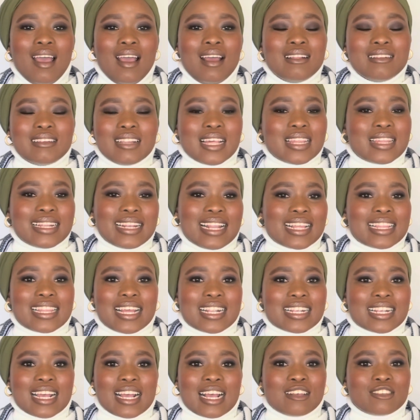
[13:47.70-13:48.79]
nothing like that.
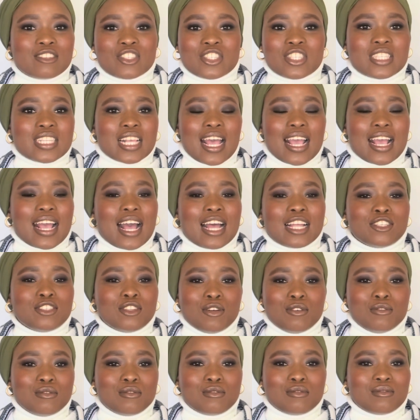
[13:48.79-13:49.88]
Like I was just like, I
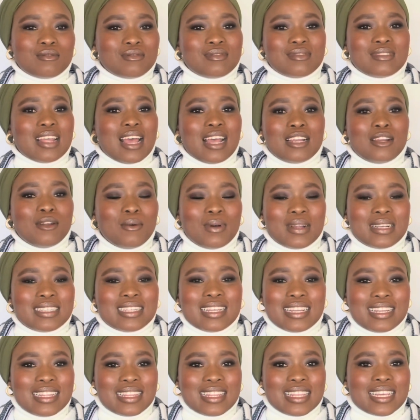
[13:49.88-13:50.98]
don't want
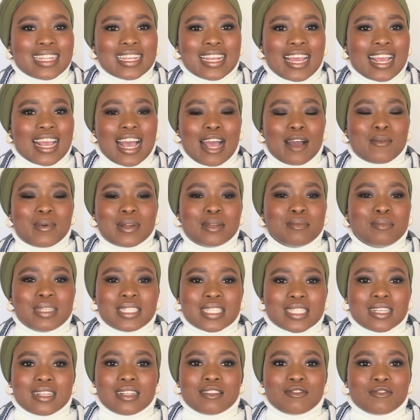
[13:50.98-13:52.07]
anything. Like I want to be
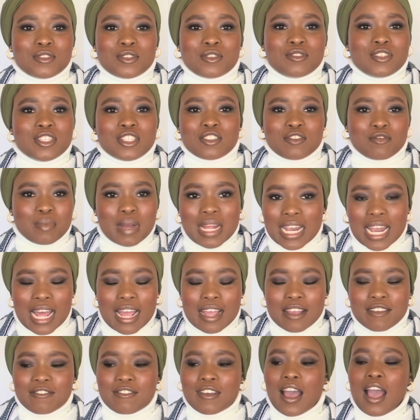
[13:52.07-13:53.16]
single for the rest of my
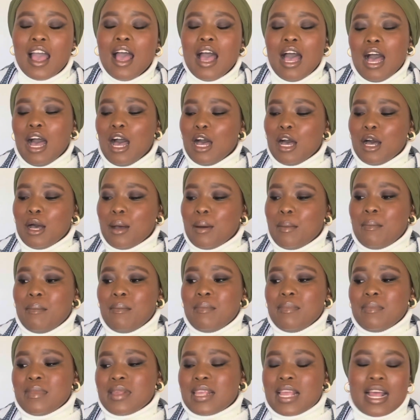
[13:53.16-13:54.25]
life.
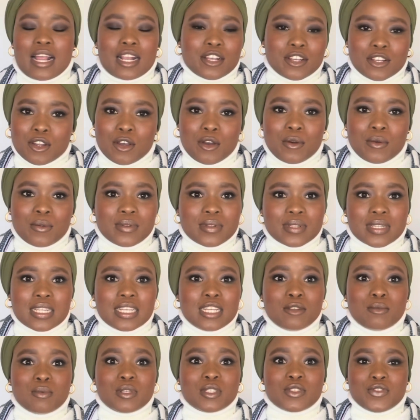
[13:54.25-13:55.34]
Yeah, no,
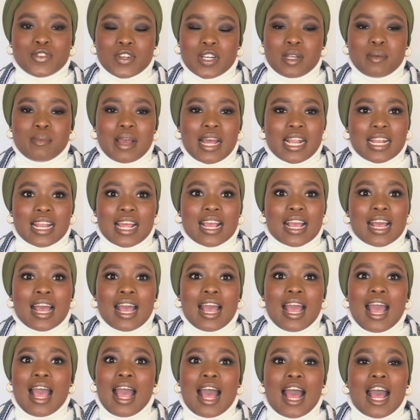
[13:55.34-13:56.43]
it was very bad. Like
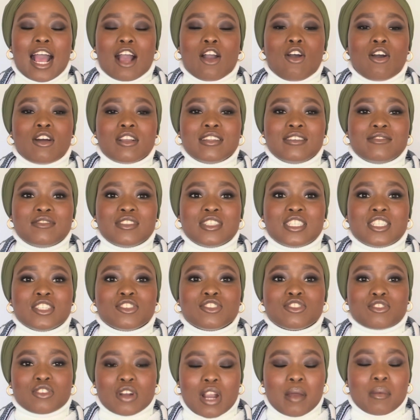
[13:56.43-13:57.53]
I can't even
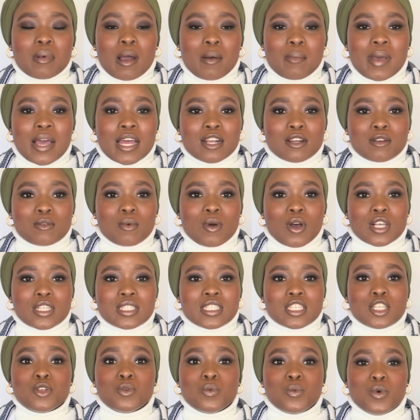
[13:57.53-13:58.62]
describe how bad it was
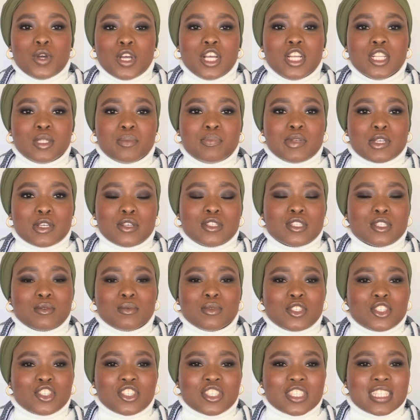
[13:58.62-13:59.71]
in words because it
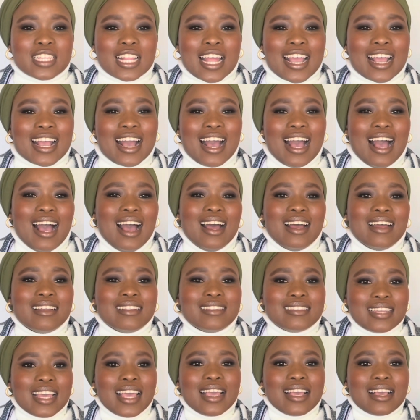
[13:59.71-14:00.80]
was just like,
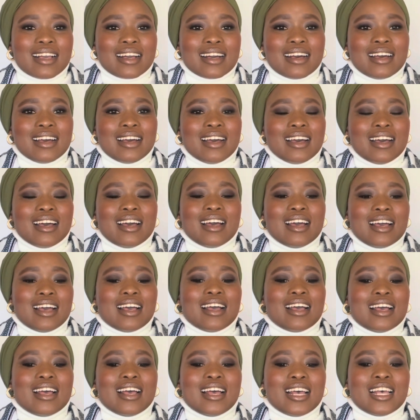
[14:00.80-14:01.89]
take
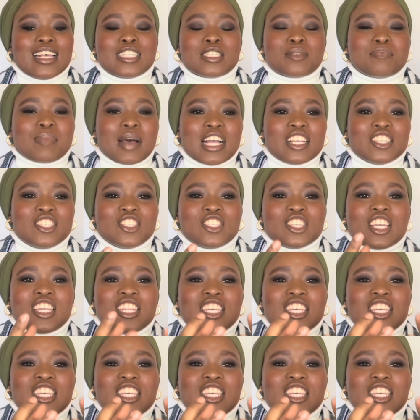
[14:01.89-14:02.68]
a sponge and